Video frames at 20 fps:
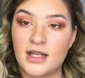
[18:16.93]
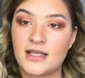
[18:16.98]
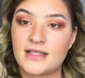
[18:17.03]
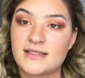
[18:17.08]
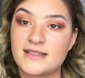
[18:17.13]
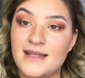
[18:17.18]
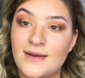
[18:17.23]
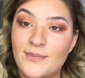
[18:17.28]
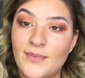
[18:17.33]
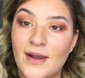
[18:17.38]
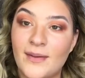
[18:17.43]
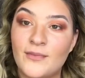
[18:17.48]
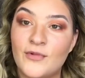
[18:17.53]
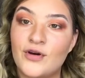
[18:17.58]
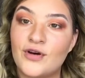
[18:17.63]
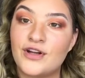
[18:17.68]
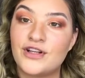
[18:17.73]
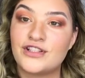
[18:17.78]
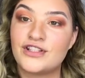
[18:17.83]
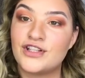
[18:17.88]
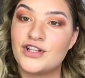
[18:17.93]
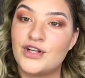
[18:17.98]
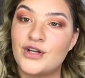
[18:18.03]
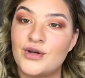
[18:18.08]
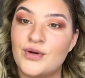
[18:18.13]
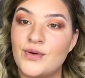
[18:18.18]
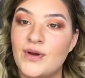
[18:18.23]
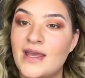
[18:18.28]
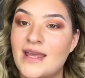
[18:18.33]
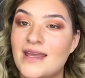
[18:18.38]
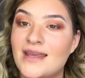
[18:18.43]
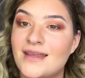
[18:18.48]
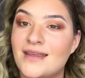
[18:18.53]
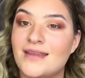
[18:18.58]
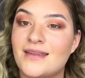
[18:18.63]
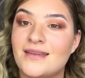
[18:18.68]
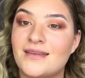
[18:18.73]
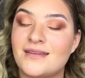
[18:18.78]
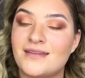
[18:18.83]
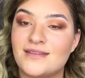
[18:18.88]
Next step I'm going to do
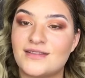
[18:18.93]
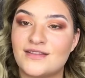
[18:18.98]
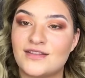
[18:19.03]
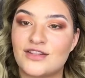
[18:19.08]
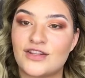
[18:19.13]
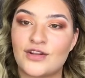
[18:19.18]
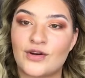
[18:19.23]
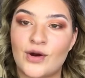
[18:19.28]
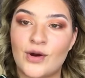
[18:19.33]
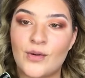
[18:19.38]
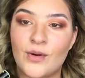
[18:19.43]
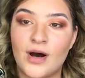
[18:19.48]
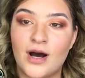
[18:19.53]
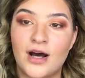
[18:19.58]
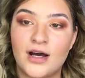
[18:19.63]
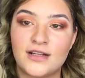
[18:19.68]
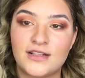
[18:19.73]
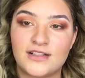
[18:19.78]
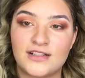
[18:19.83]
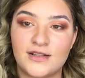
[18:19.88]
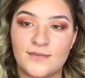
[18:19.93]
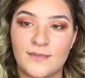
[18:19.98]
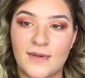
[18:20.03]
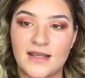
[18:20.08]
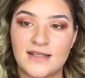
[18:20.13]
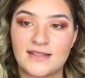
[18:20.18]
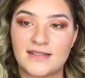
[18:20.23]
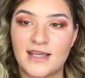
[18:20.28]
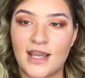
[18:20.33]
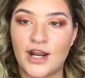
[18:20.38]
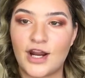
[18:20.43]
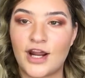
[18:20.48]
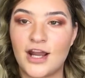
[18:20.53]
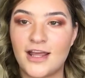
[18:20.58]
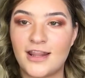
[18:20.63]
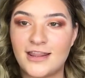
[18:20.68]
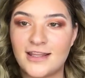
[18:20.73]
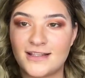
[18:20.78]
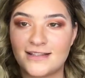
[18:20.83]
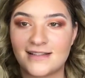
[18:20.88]
is throw on some
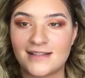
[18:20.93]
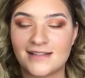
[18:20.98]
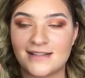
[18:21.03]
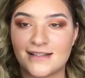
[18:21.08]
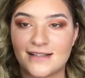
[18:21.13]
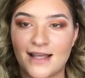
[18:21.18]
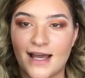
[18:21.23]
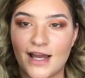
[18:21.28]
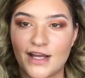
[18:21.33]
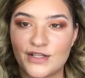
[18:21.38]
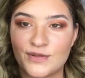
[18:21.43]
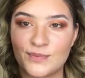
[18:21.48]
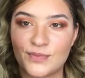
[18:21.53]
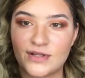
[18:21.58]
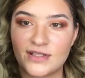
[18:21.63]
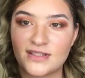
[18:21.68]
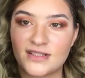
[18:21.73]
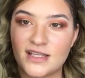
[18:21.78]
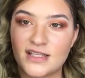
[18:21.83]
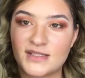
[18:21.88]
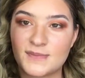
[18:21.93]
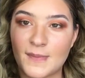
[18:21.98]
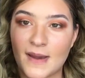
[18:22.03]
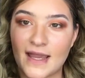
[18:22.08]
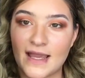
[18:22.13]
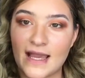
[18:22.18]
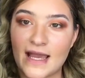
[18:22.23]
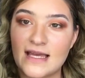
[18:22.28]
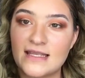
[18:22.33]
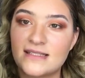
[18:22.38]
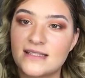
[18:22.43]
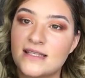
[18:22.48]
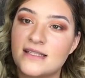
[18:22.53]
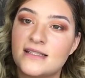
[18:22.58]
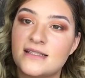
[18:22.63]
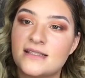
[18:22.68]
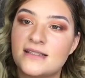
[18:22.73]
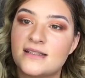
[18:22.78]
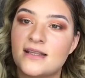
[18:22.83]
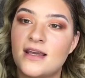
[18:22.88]
mascara. This is Lash Princess by
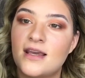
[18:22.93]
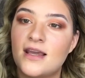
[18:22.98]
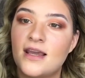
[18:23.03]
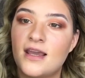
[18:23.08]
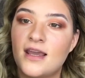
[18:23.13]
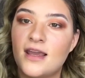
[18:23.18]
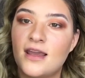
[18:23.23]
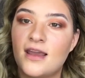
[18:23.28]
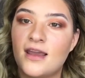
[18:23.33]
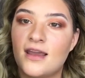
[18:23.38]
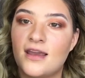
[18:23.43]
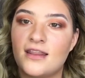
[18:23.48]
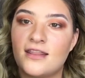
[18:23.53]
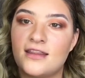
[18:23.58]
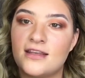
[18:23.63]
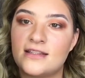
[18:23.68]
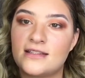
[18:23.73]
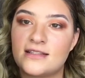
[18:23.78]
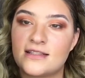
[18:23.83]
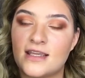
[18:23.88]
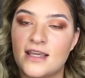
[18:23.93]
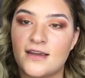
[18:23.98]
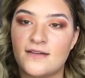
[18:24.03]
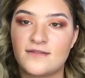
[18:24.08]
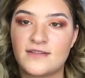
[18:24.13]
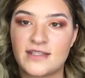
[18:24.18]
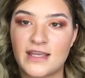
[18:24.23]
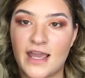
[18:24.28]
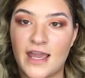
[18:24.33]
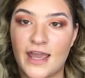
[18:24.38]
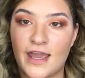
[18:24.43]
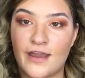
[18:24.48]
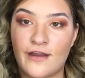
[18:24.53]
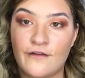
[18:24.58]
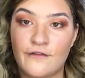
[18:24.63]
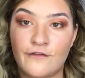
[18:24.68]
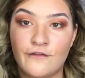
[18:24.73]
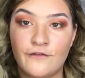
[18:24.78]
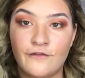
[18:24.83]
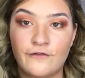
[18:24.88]
Essence. This gives
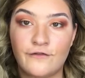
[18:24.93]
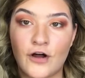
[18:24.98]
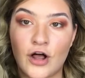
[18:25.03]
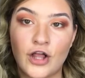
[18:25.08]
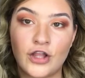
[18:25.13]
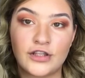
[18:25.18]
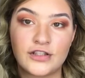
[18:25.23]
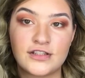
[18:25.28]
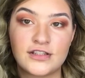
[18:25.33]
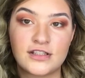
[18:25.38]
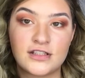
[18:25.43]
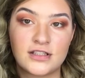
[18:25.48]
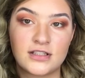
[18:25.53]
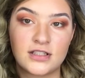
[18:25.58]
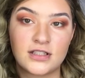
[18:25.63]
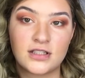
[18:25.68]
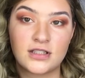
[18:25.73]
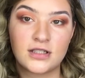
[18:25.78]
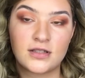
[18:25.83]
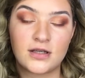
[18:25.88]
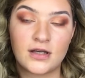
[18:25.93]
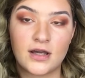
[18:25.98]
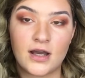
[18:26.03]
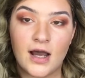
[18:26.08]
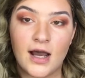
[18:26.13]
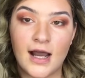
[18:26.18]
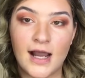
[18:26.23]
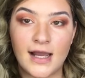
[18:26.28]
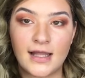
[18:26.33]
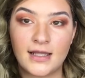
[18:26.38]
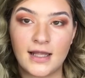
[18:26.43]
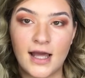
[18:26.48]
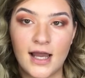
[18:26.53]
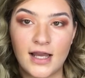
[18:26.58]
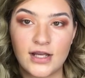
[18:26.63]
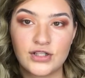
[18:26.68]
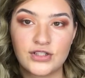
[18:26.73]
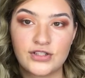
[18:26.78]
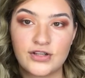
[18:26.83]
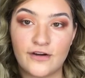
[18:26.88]
a false
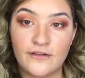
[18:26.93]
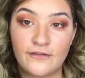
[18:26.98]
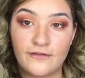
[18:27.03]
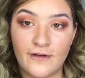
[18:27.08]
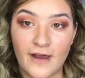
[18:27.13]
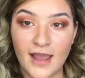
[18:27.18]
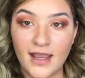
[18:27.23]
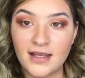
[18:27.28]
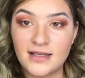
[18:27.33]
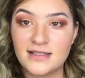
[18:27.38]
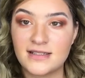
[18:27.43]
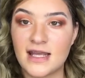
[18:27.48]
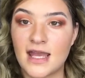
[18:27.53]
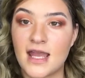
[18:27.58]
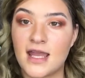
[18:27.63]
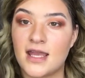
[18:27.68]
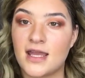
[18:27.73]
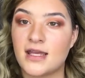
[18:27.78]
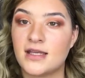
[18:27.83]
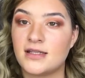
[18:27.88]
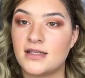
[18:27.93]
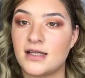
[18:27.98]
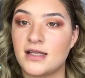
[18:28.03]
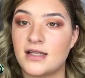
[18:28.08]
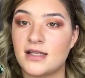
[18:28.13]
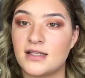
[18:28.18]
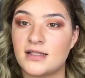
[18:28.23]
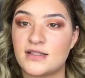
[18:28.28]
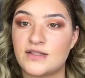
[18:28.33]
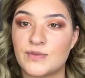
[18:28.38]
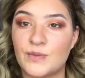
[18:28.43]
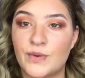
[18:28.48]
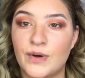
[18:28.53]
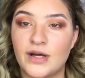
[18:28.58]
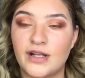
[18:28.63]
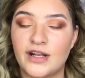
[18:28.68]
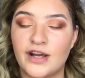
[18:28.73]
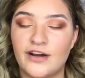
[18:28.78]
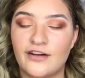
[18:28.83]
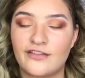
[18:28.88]
eyelash effect, and it is
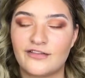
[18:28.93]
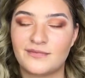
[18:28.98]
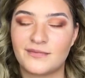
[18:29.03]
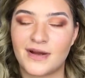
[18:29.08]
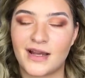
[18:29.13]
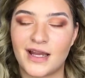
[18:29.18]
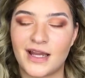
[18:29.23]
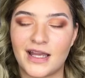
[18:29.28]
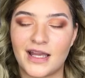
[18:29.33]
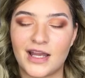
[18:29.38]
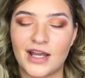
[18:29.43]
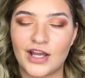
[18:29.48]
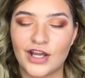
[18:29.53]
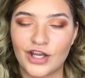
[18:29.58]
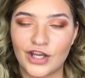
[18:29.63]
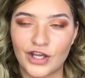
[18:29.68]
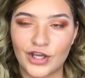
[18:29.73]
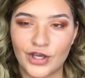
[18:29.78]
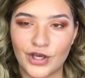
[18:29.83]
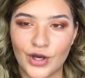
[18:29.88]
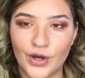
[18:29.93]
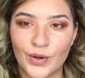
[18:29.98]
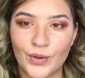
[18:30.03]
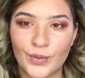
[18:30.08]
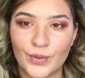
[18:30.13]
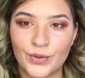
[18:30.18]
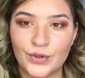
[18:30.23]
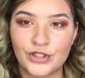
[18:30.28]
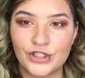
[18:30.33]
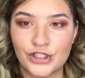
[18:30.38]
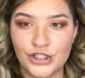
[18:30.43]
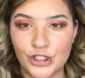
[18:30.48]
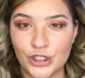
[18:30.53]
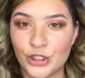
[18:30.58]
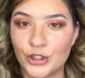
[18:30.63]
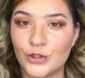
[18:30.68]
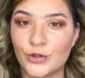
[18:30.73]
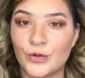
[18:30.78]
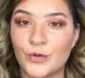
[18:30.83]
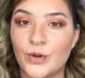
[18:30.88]
one of my
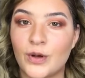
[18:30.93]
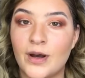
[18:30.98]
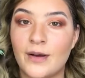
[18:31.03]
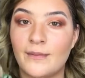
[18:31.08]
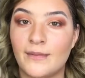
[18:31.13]
go-to